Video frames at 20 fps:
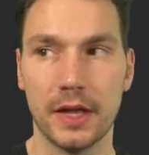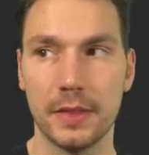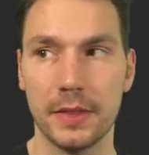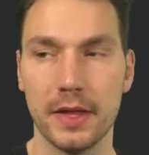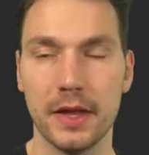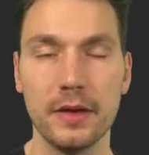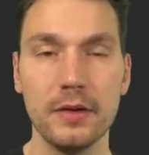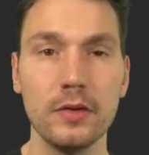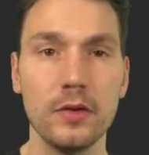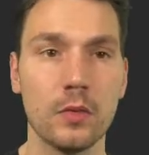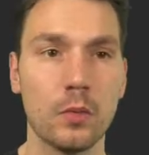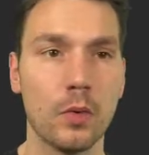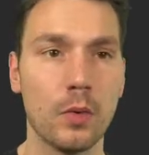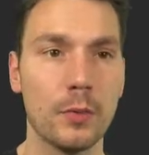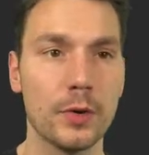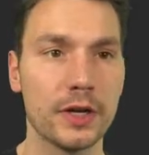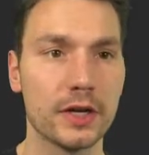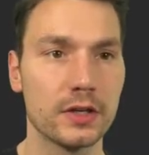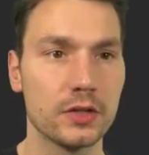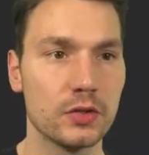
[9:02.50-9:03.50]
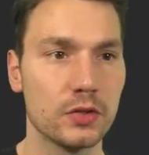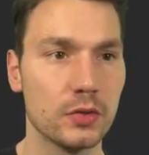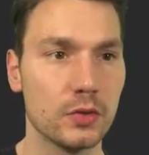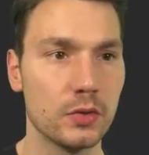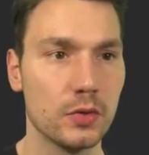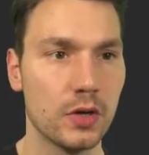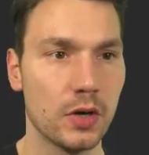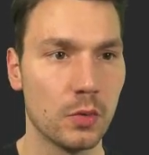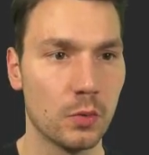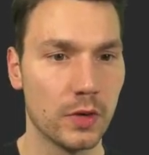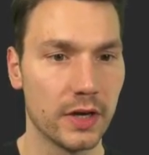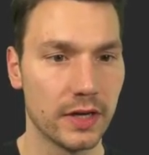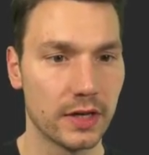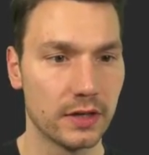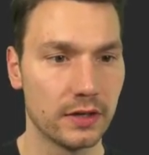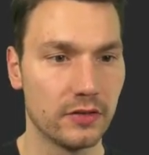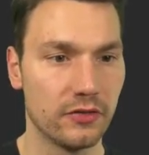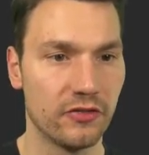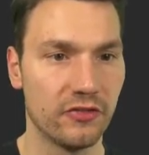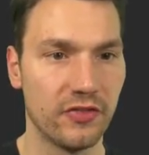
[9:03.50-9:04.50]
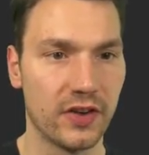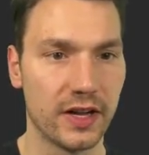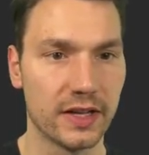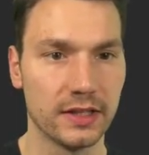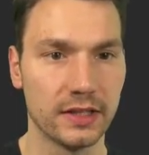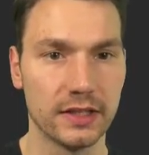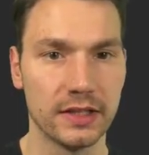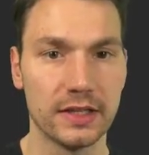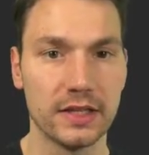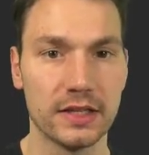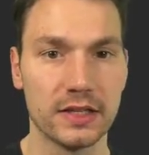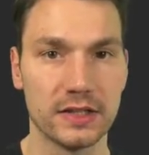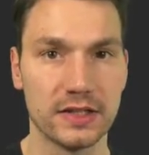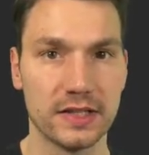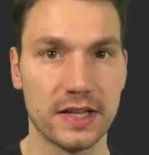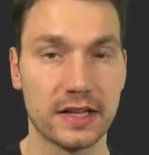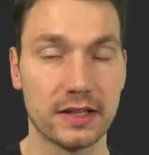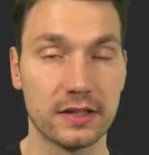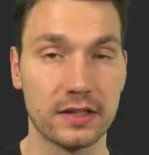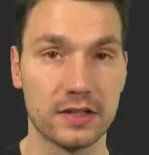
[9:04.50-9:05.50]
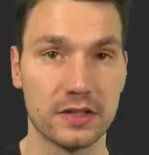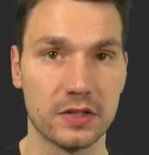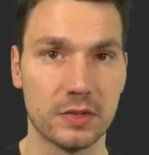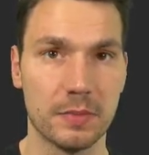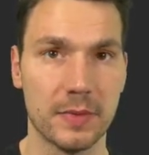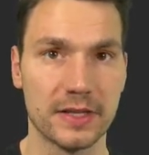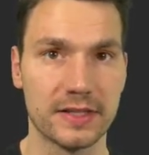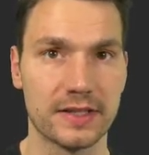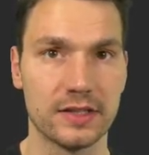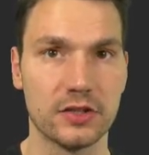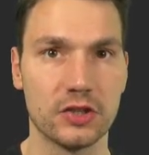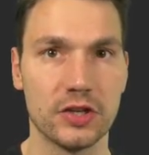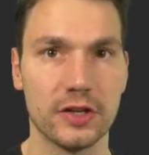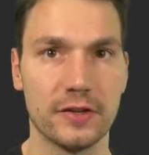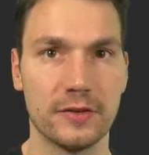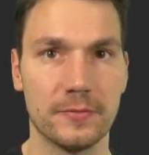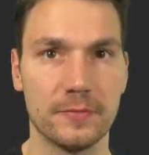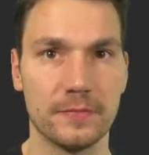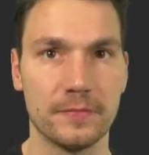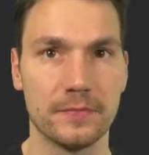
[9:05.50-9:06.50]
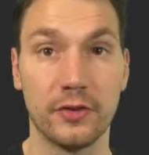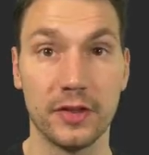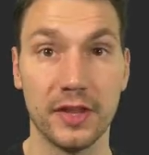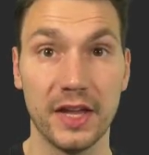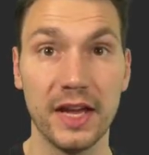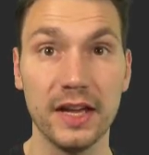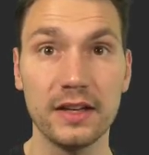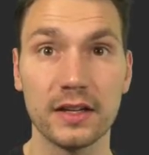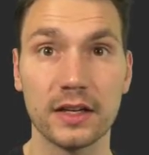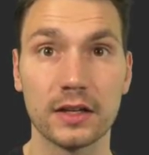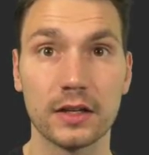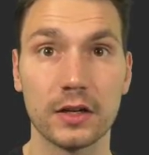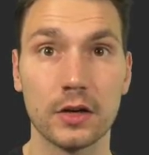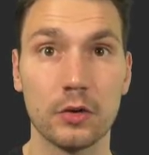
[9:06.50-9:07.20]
And then what we can do, we can finally send some message here. For that, I'll